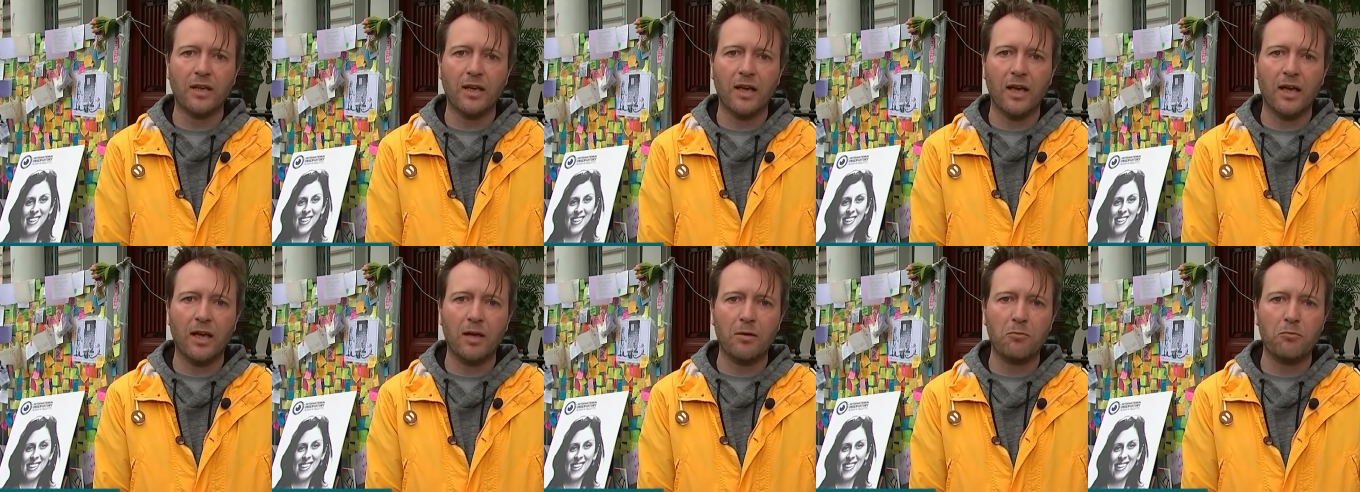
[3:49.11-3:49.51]

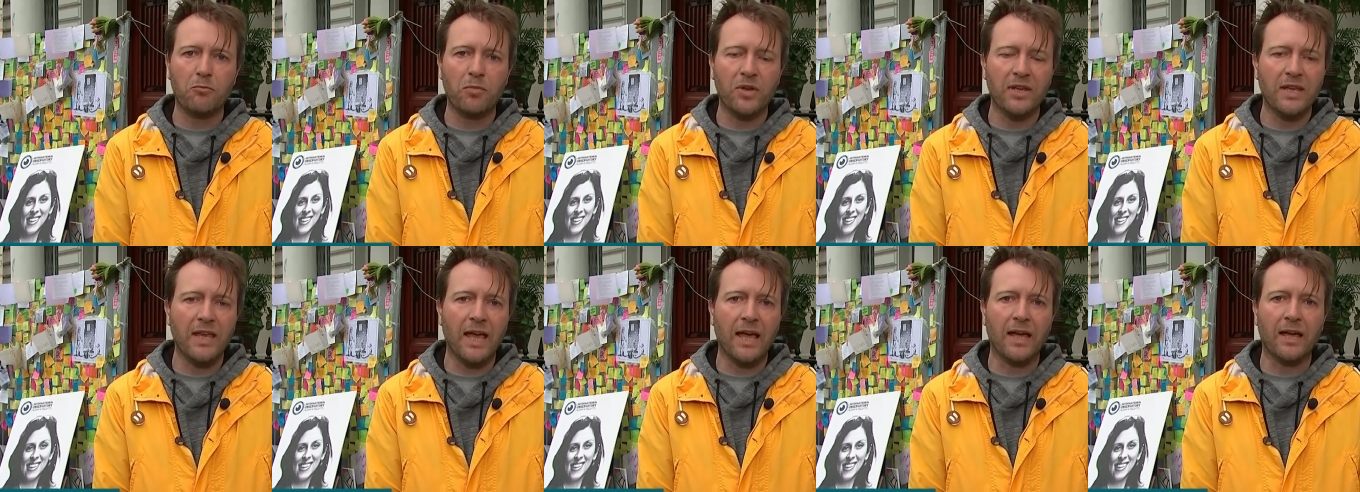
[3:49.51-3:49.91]
Speaker 1: Um,
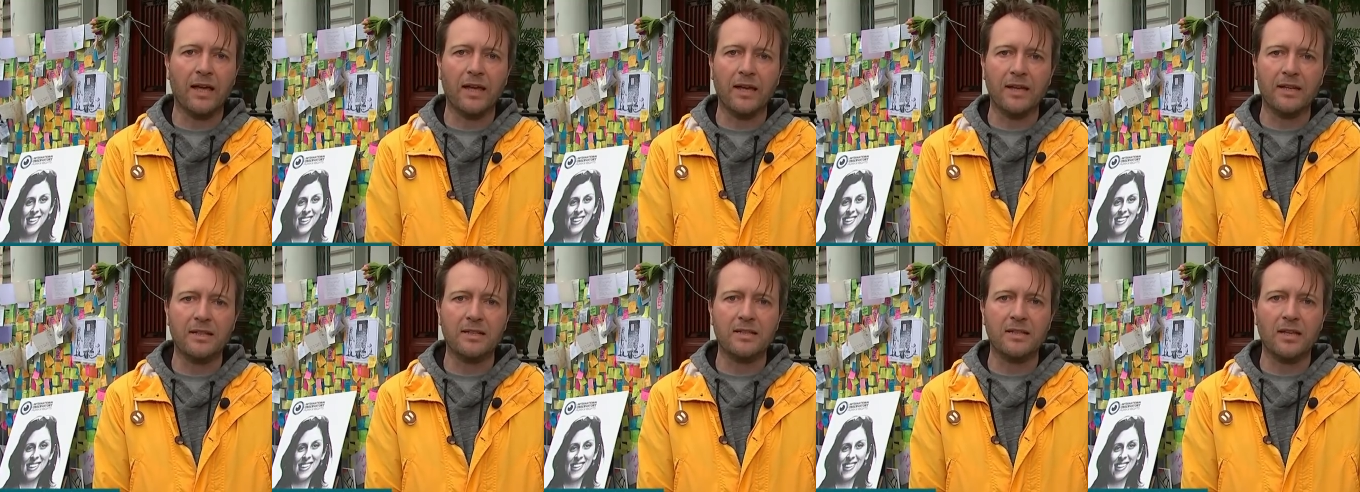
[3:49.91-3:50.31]
but, yeah,
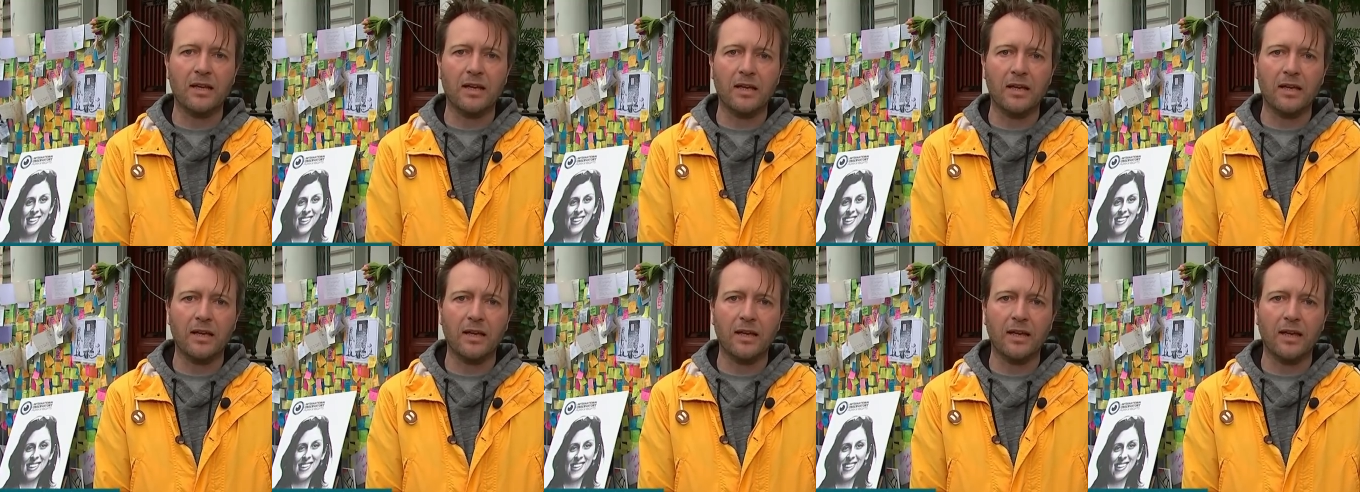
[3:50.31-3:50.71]
it's,
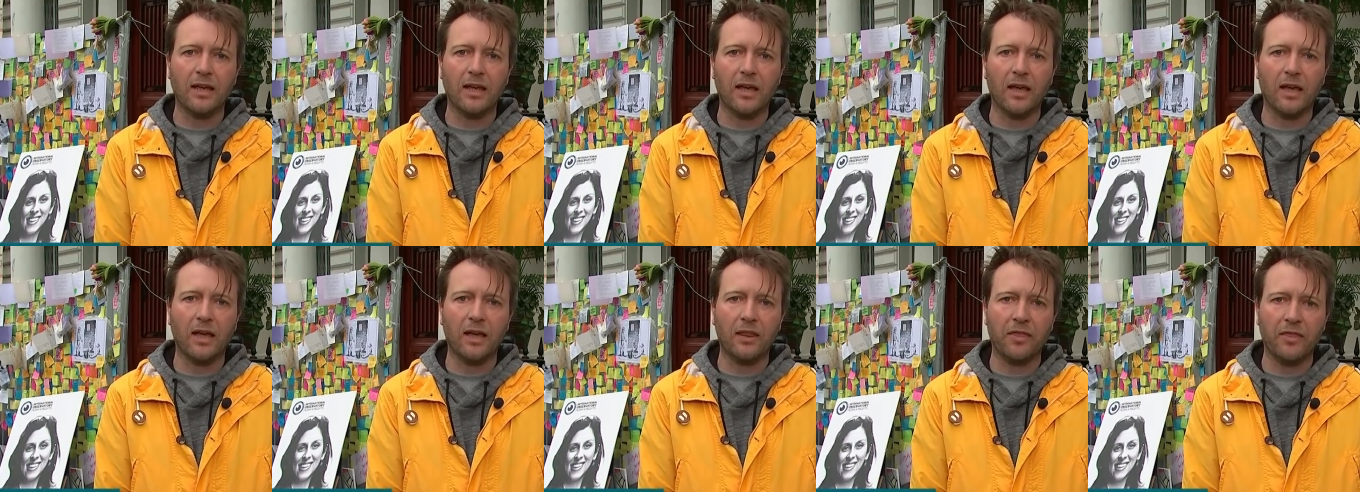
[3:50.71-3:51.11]
uh,
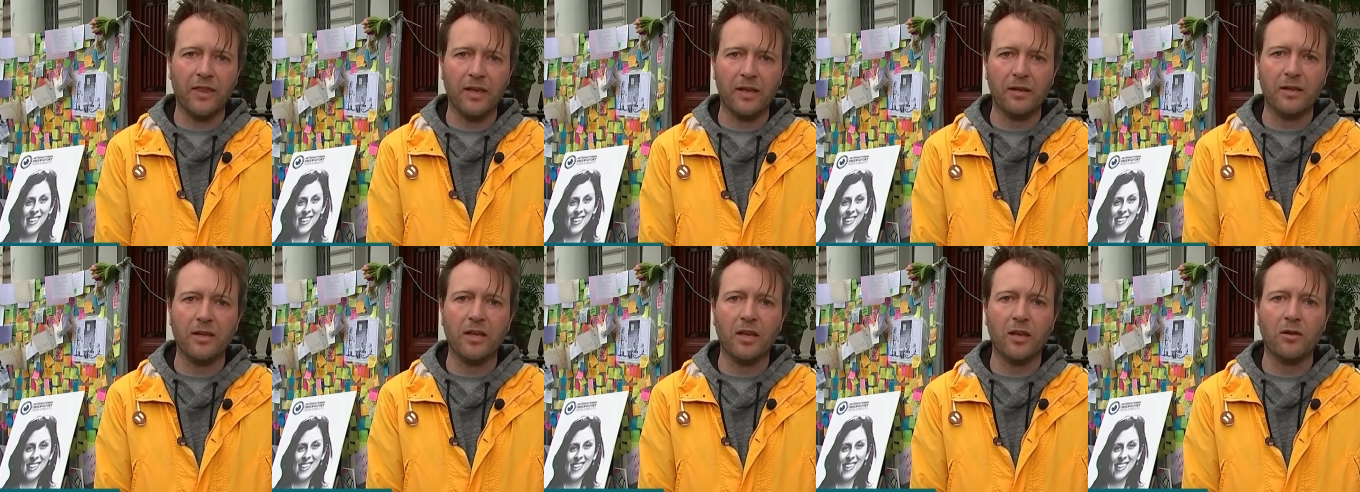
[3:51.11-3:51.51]
I
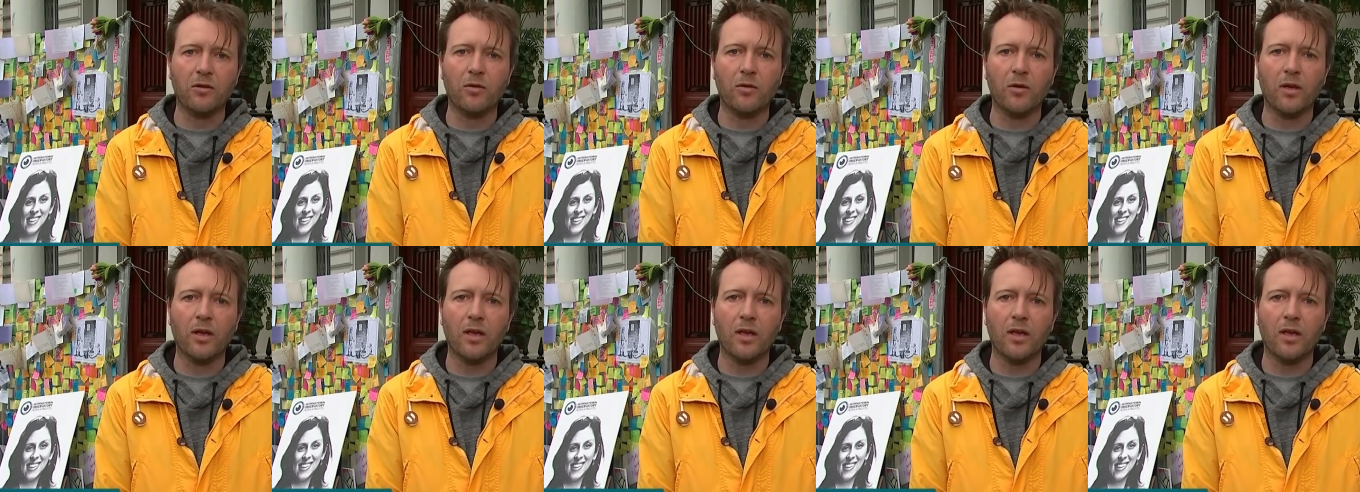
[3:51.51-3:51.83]
think, you know,